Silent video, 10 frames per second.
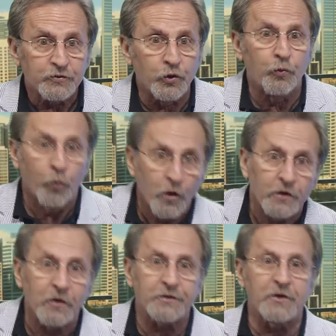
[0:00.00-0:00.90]
to
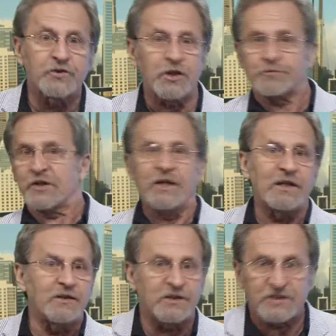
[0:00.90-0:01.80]
work on those ships. You
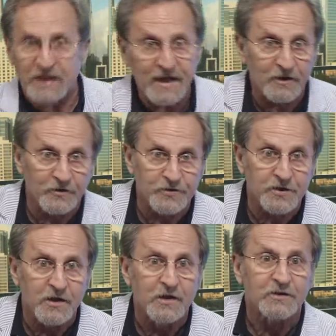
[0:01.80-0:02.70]
needed the
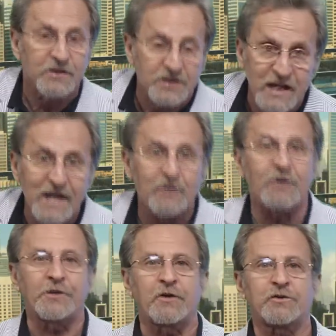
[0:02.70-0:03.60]
sailors to sail
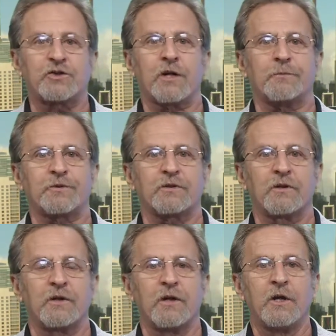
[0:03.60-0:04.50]
on those ships.
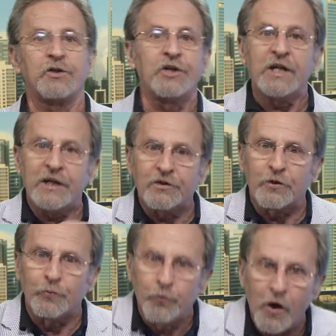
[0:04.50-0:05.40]
You needed
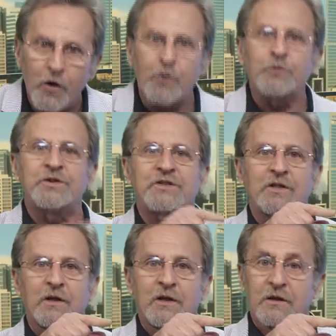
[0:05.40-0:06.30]
the
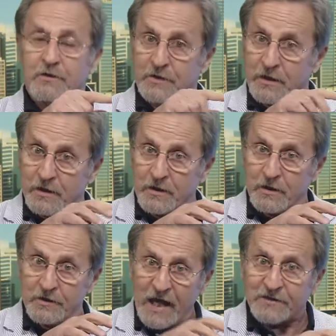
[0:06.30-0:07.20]
roads
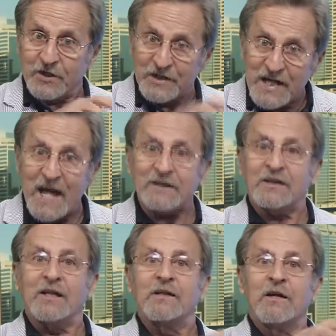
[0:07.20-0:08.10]
that
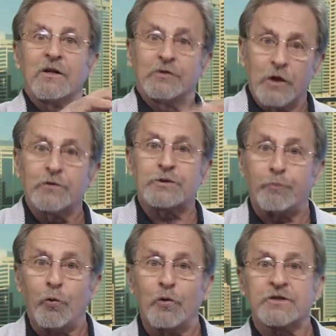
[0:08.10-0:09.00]
connected those
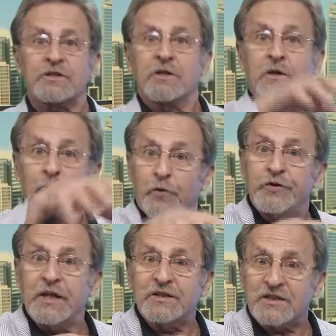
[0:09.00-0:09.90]
ports
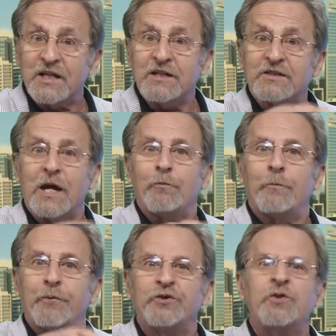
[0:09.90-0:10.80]
with the cities that were
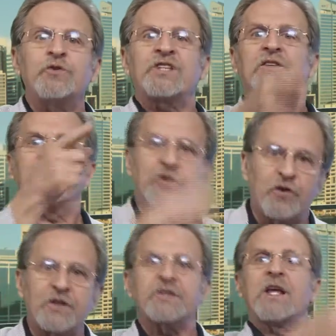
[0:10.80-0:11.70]
producing the
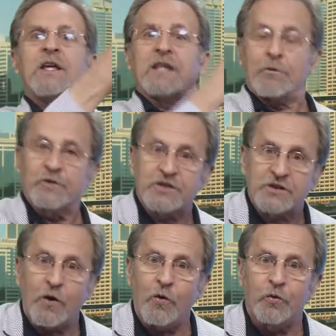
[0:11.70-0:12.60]
goods that were
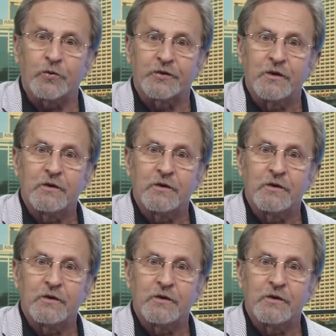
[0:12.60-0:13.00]
sold,